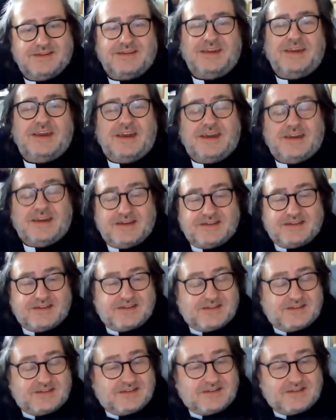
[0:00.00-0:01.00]
Yeah.
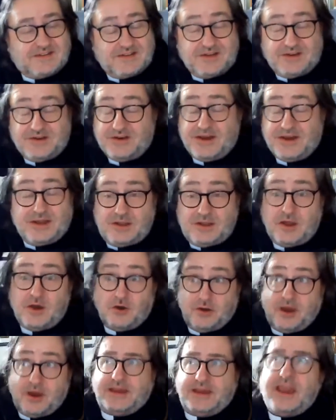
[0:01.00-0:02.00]

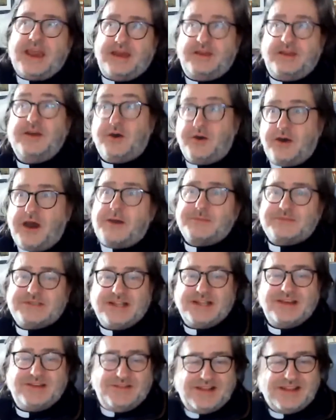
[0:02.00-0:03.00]
No, yeah, no,
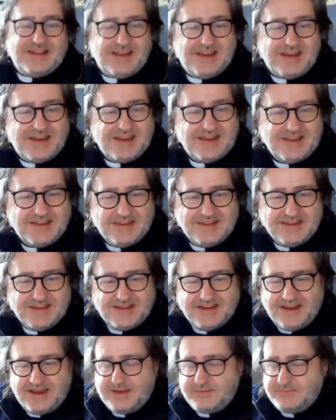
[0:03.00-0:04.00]
absolutely, yeah.
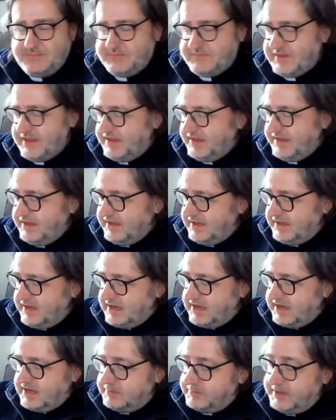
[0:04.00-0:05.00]

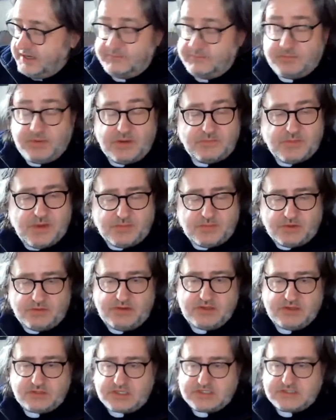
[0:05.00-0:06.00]
I mean, if people are
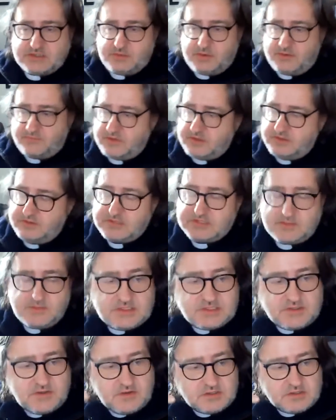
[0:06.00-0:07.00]
interested, there's some
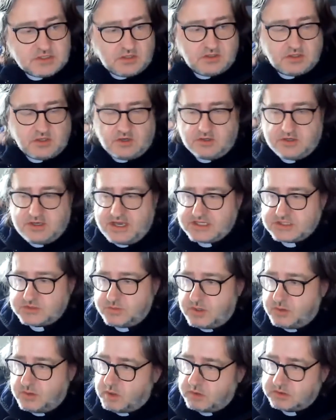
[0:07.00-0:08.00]
interviews on the Godcast.
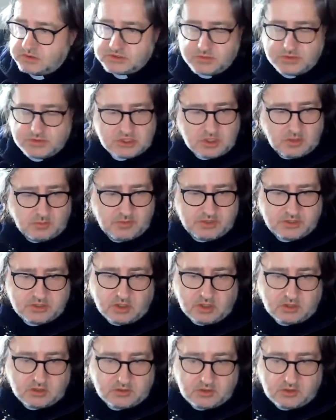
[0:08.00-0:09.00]
One's with John
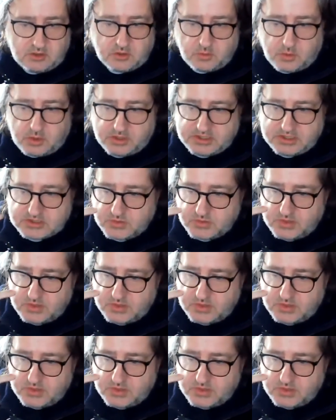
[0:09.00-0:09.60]
McDonnell, another one is